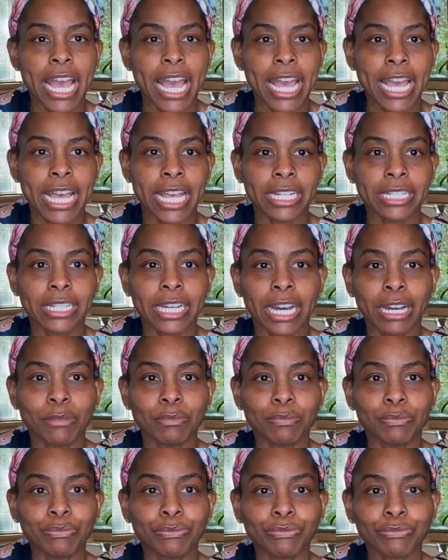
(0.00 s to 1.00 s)
And
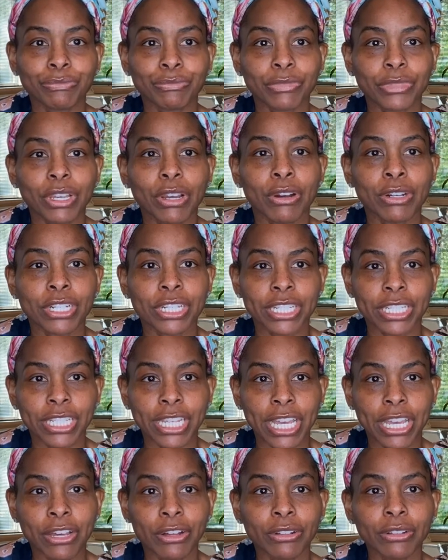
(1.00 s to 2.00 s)
on a
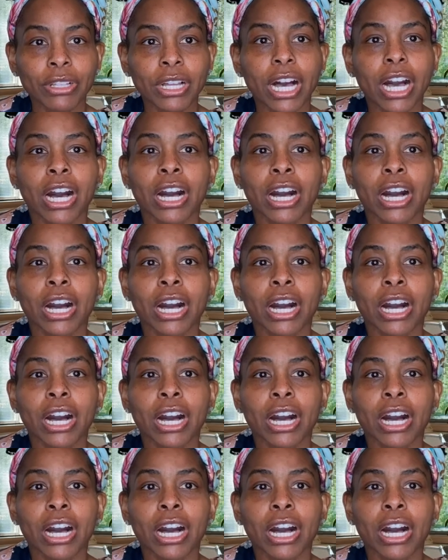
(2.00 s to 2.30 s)
scale